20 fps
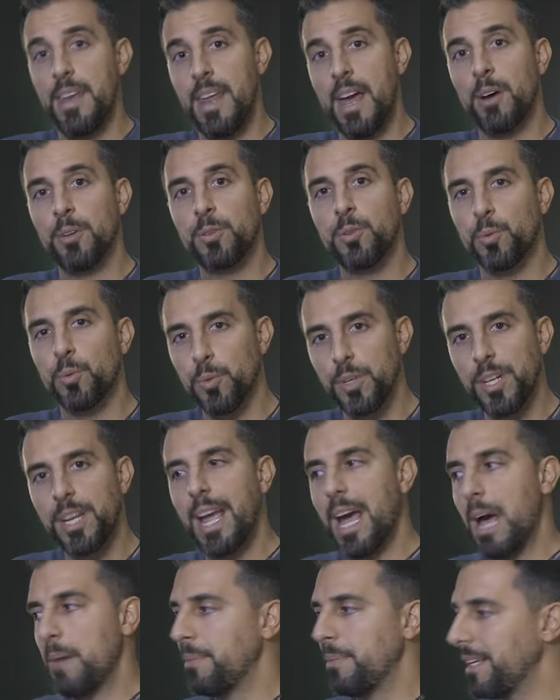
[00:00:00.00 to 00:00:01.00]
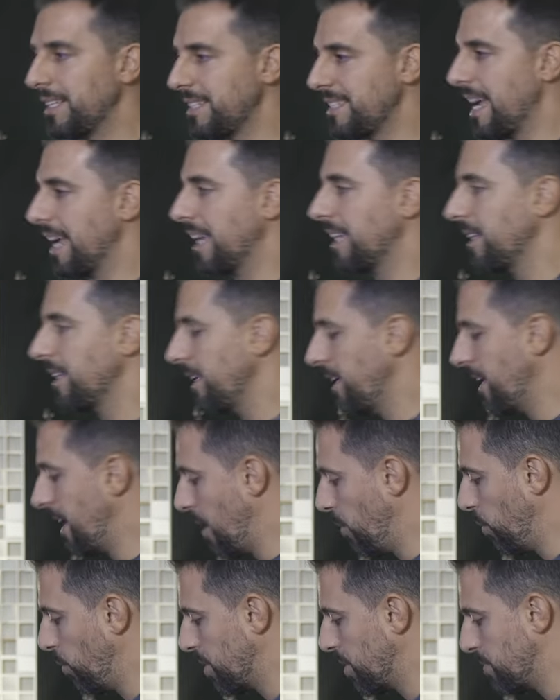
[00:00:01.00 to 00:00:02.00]
Now, to recap exactly
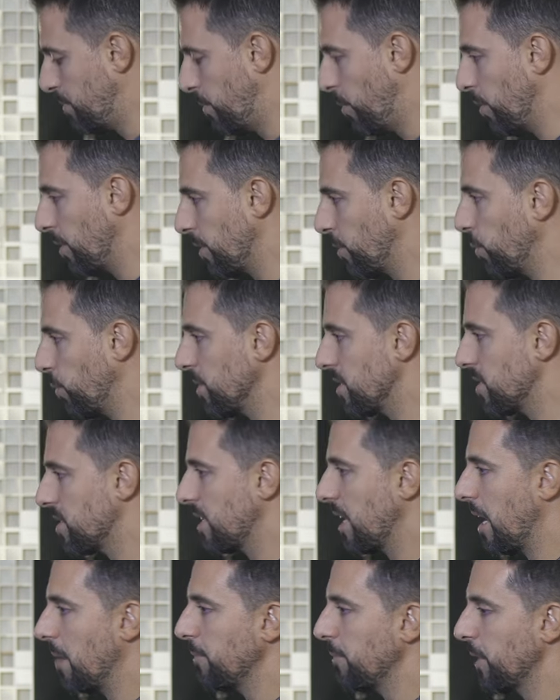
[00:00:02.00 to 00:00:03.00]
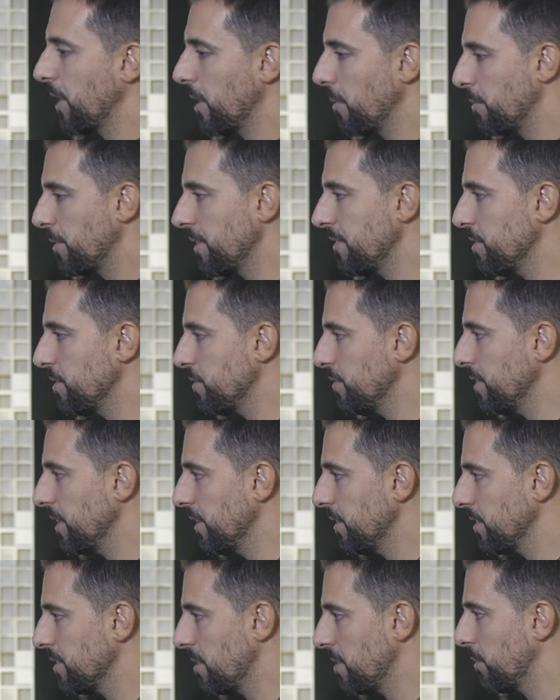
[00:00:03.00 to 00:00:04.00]
at which point we stopped on our previous
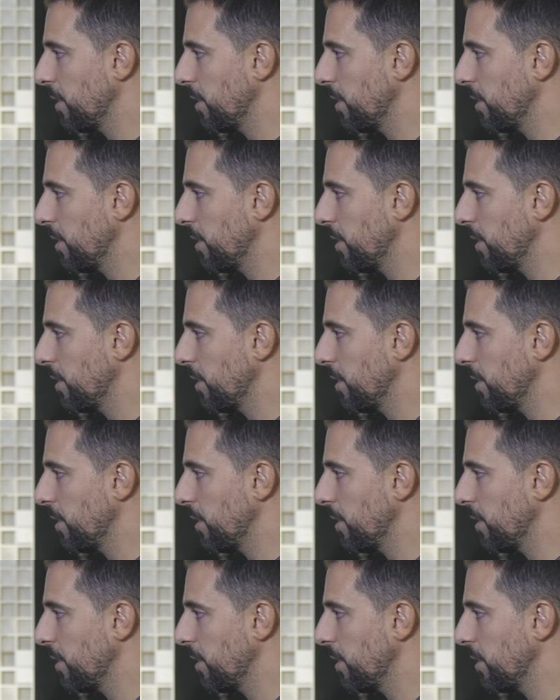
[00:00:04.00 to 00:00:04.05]
videos,